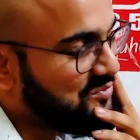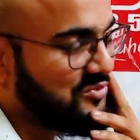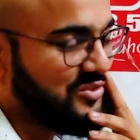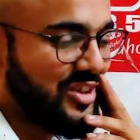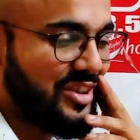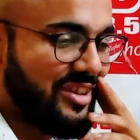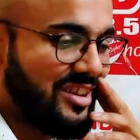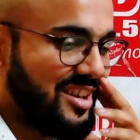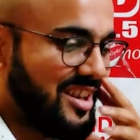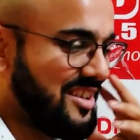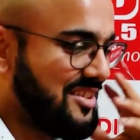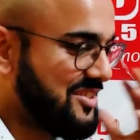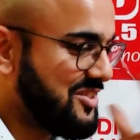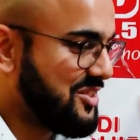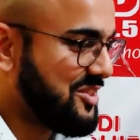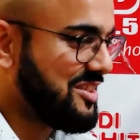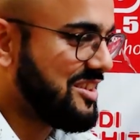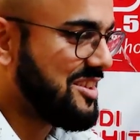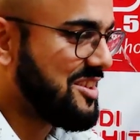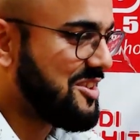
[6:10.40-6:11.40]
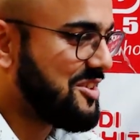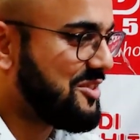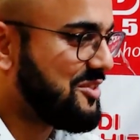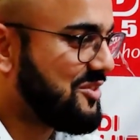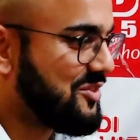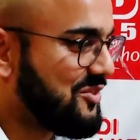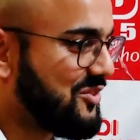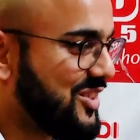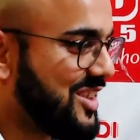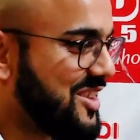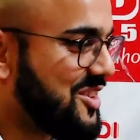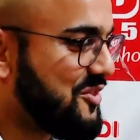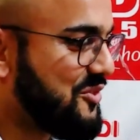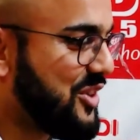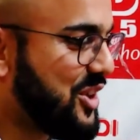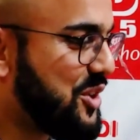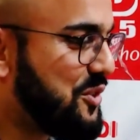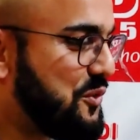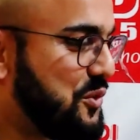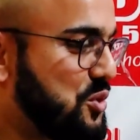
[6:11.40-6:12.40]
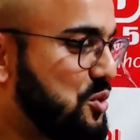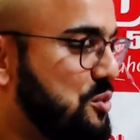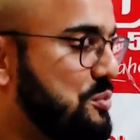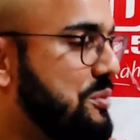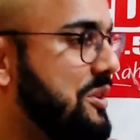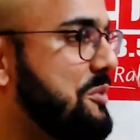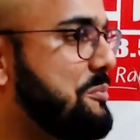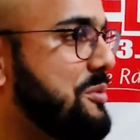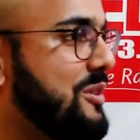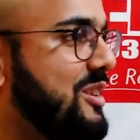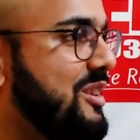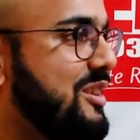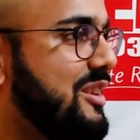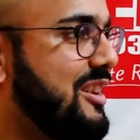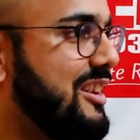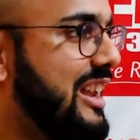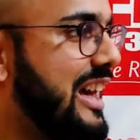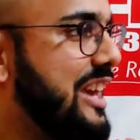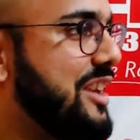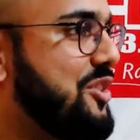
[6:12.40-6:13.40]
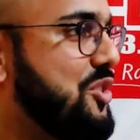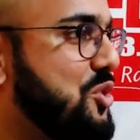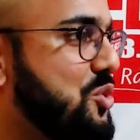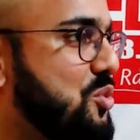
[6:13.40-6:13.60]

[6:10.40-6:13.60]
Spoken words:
Very nice, sir. There are very few people like